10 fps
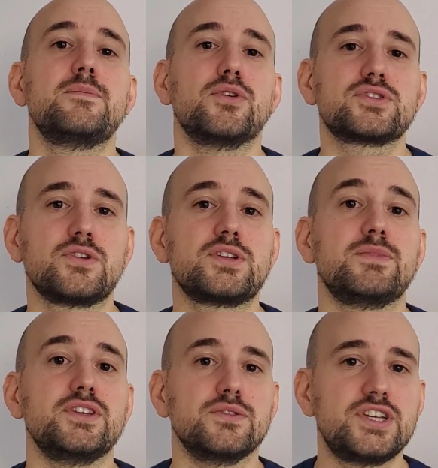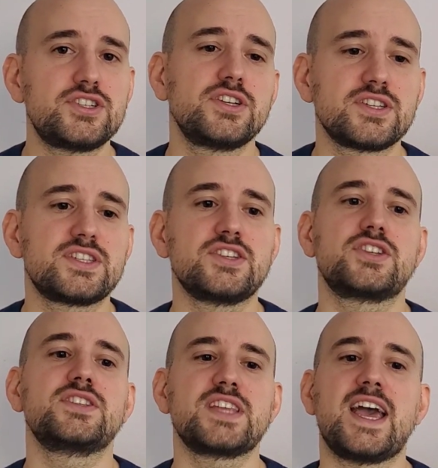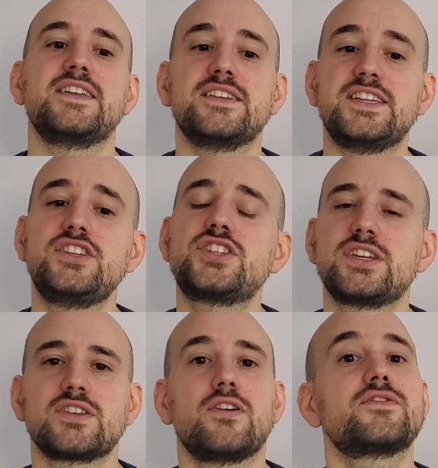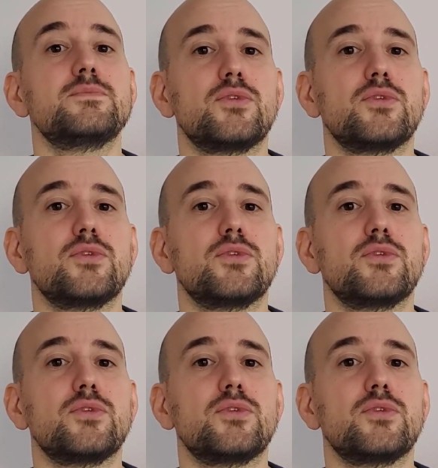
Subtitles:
most notably judicial decisions and the teachings of the